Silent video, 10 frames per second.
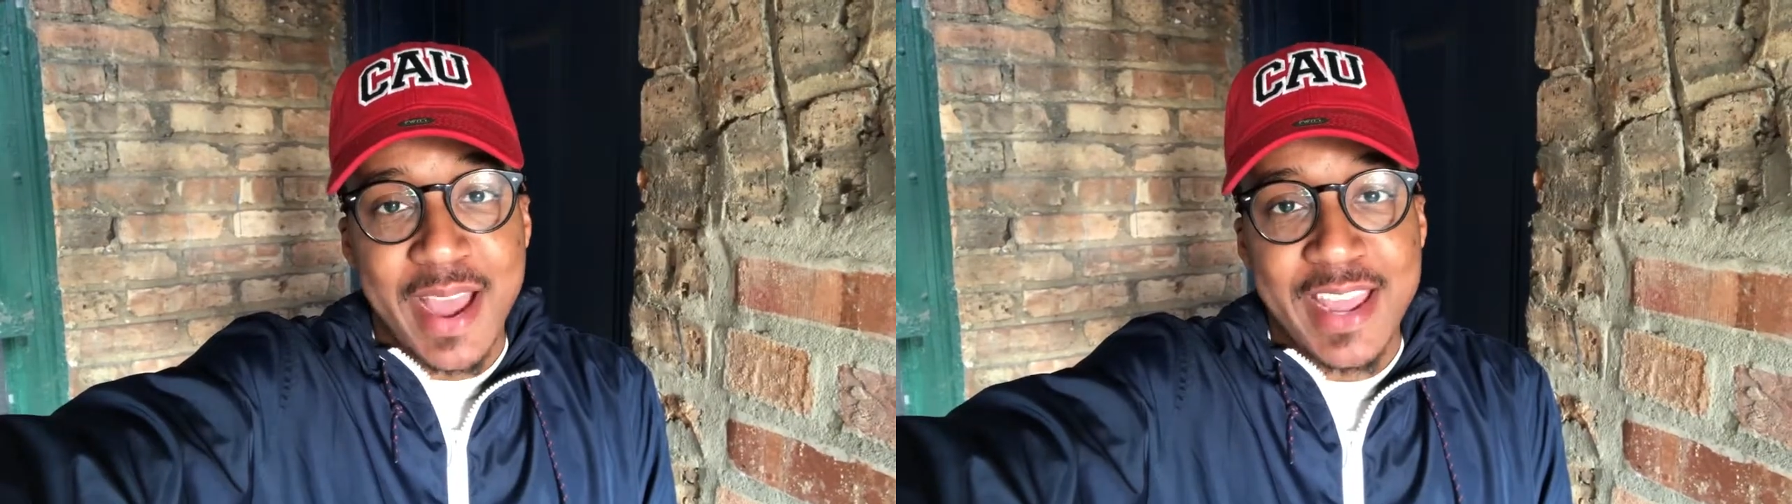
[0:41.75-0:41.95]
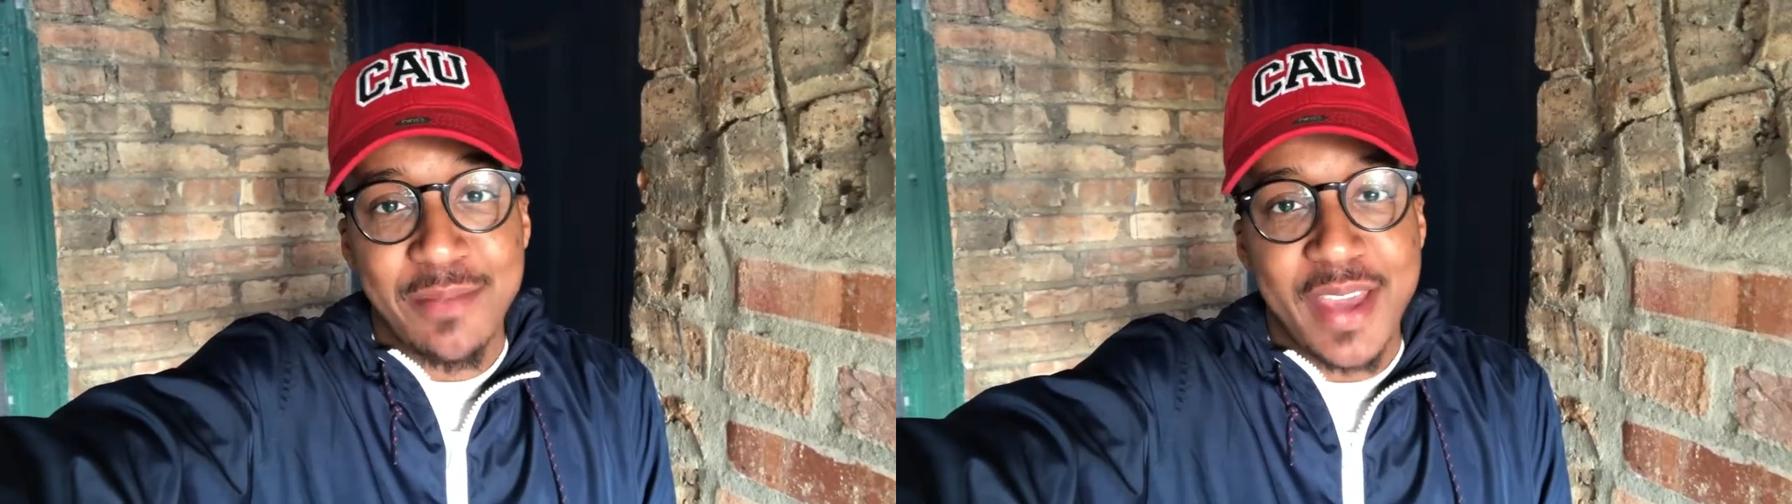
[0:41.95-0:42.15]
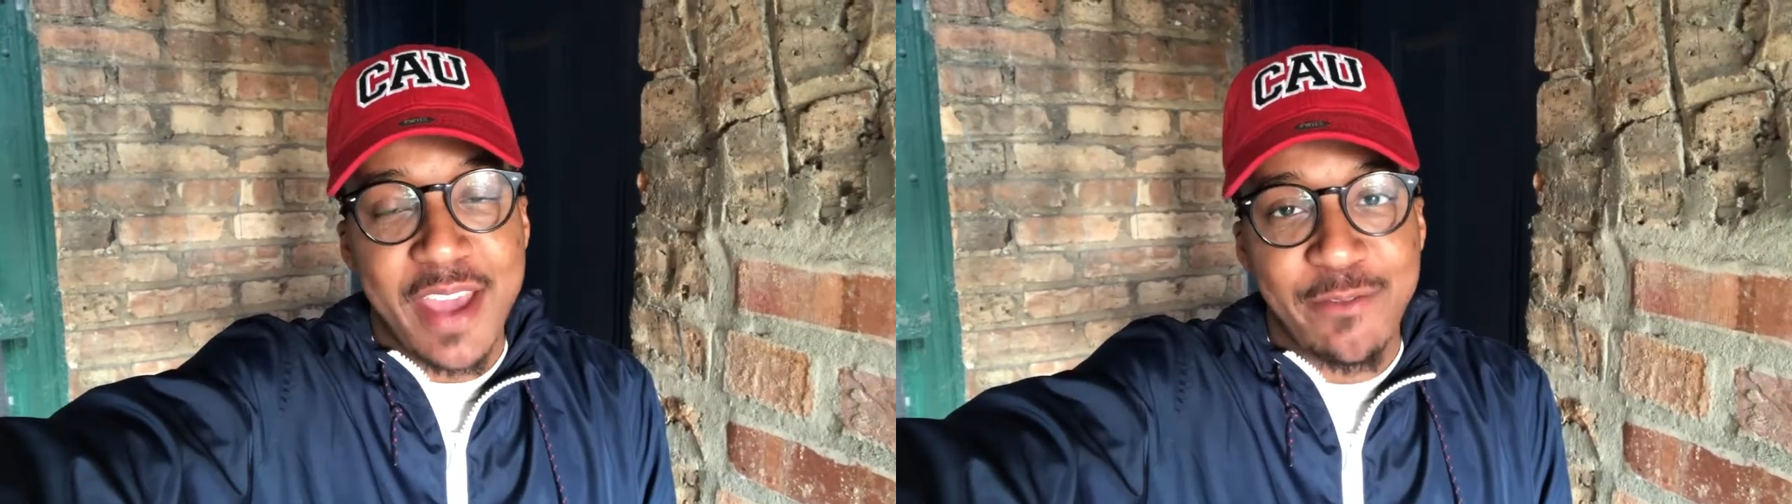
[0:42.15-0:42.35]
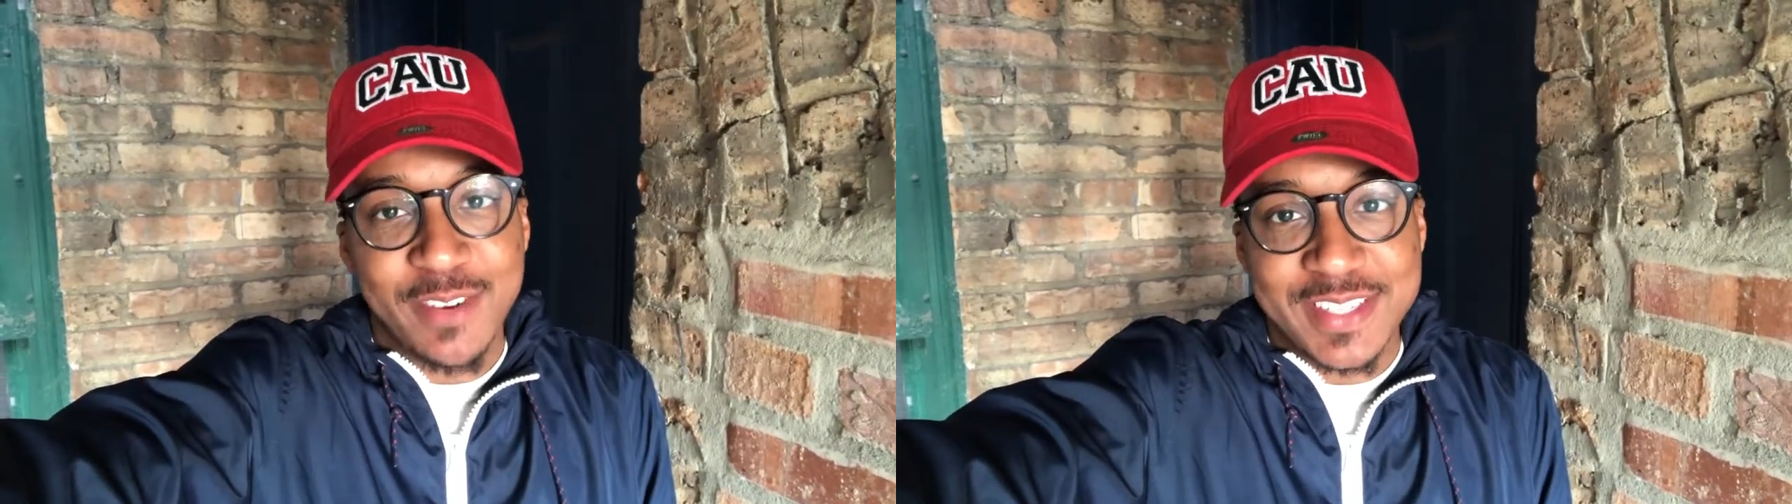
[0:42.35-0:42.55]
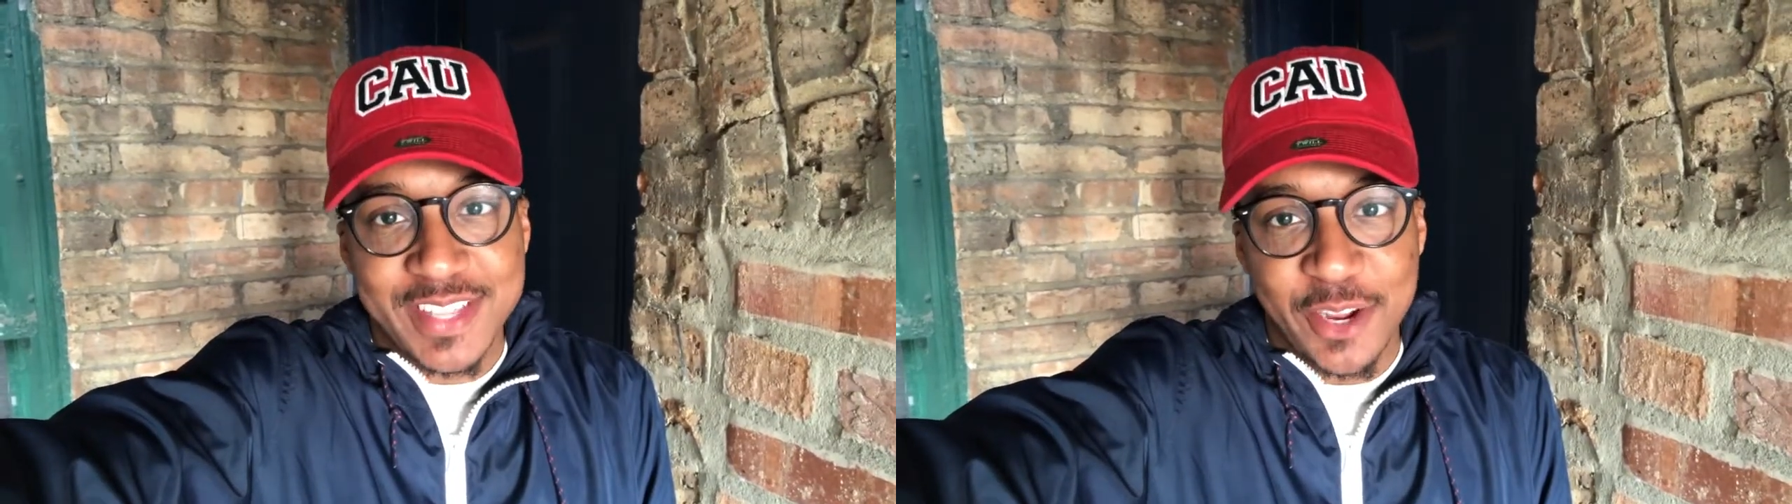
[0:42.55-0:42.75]
him every
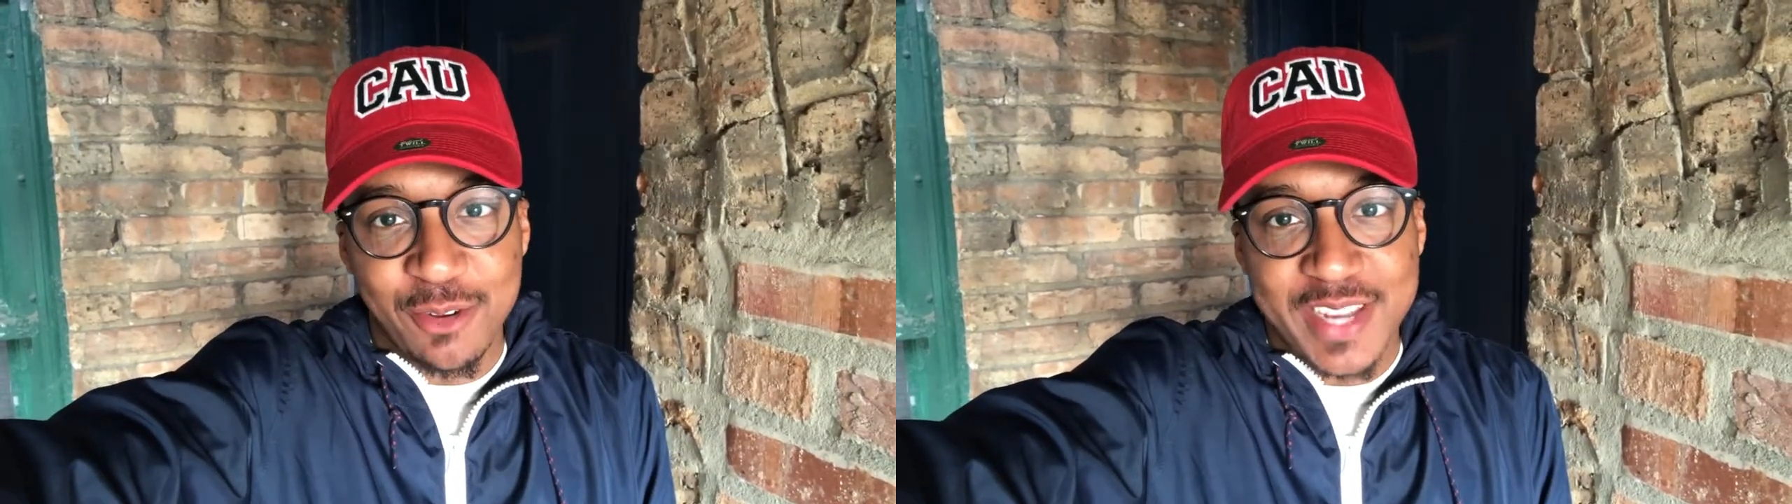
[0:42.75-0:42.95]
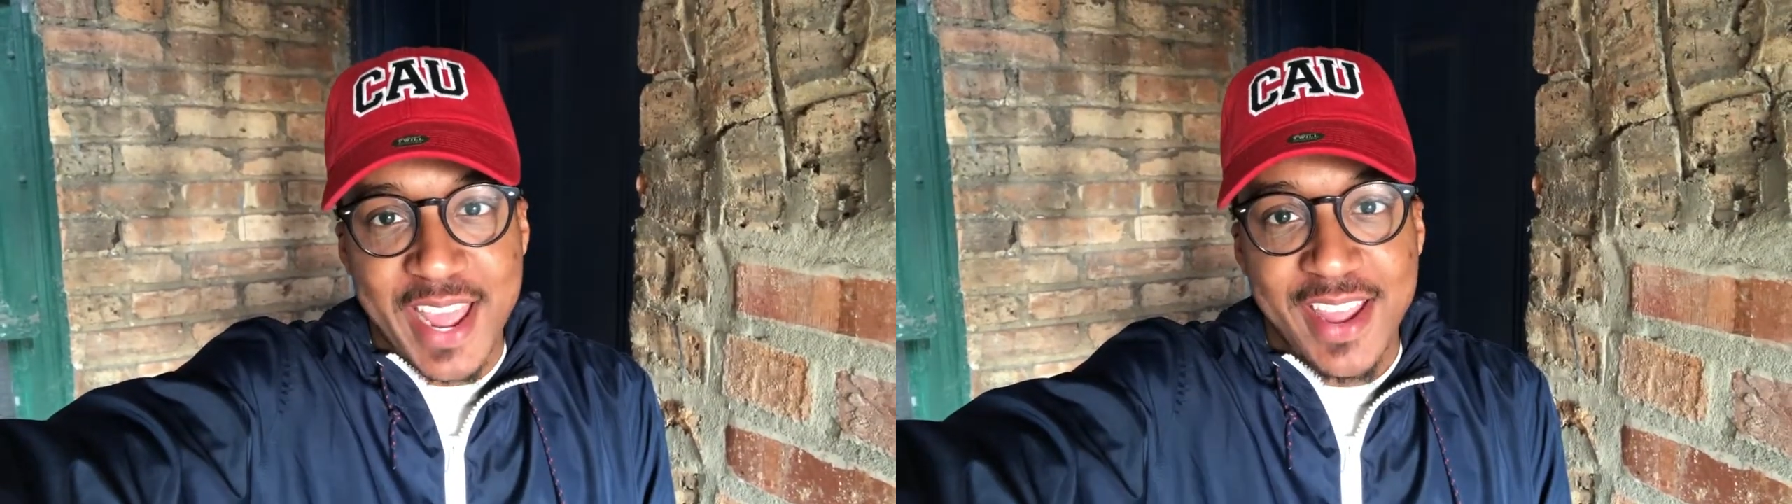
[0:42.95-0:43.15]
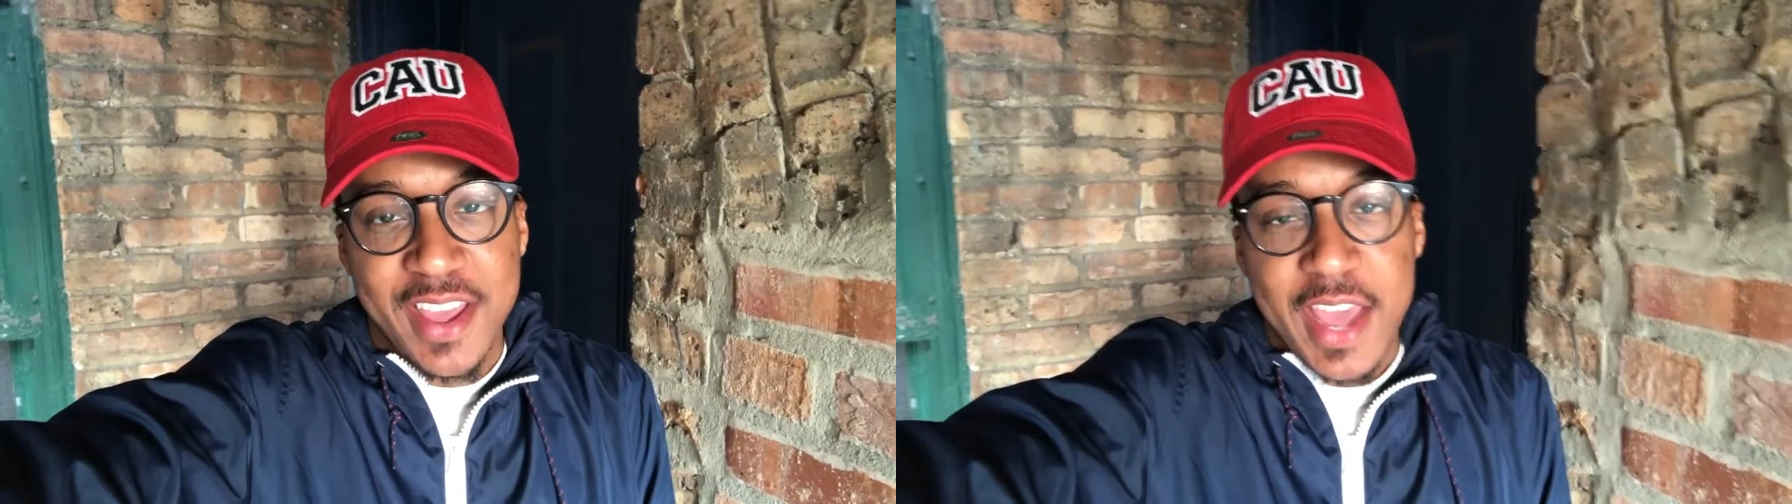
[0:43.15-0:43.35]
single day